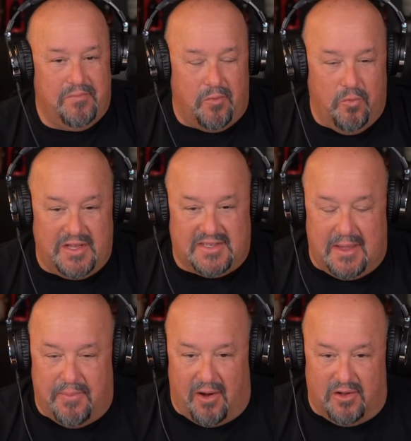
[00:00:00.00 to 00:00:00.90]
whiskey
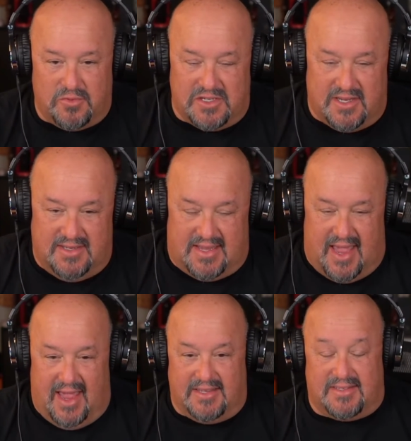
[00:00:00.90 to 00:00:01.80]
barrels, which is
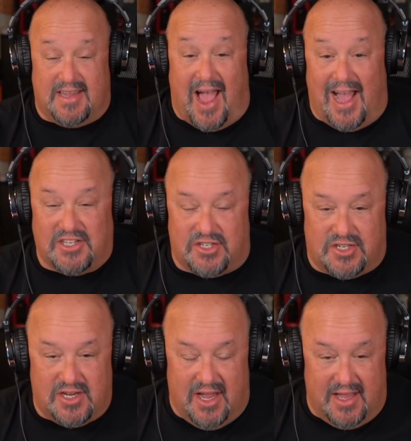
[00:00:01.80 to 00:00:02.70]
a
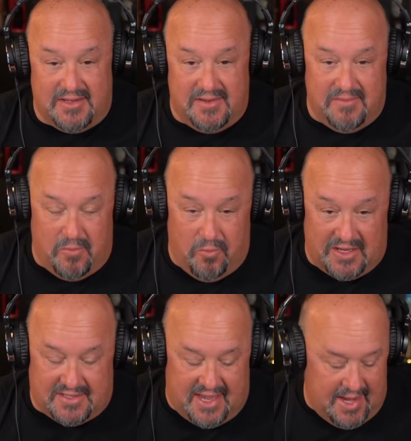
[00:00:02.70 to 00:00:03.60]
Scotch
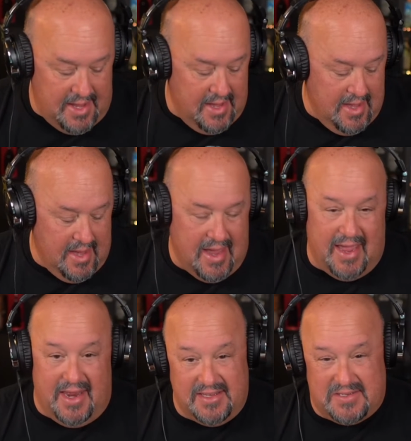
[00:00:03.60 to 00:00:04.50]
whiskey.
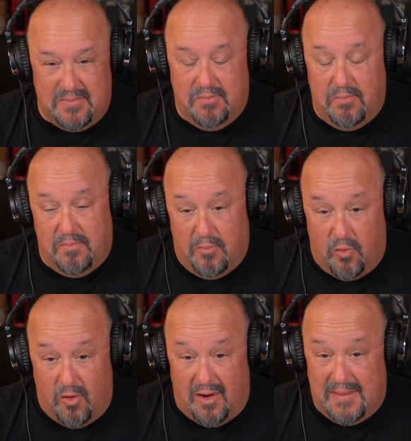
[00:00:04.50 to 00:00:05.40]
It is
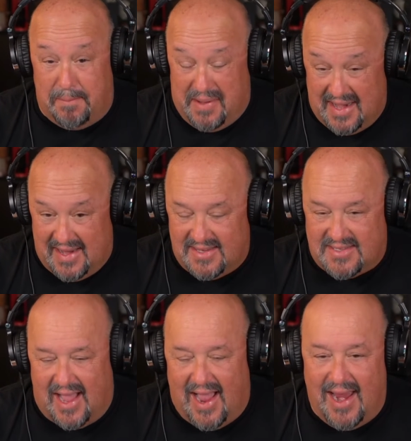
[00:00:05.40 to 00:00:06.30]
more on the peaty
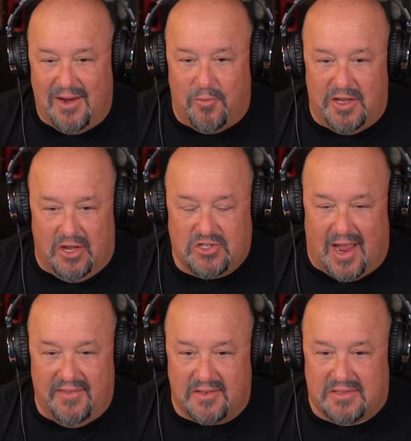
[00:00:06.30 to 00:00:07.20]
side when you
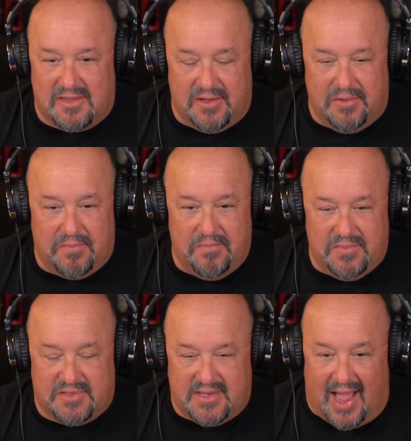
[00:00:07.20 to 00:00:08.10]
try the
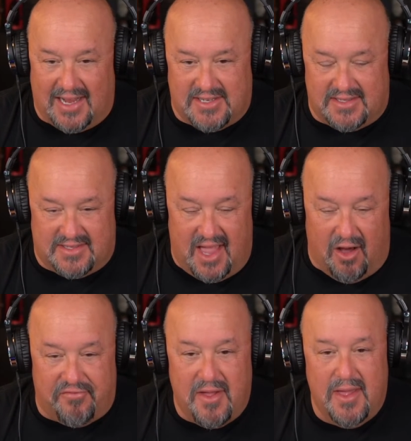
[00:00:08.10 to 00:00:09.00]
Scotch itself,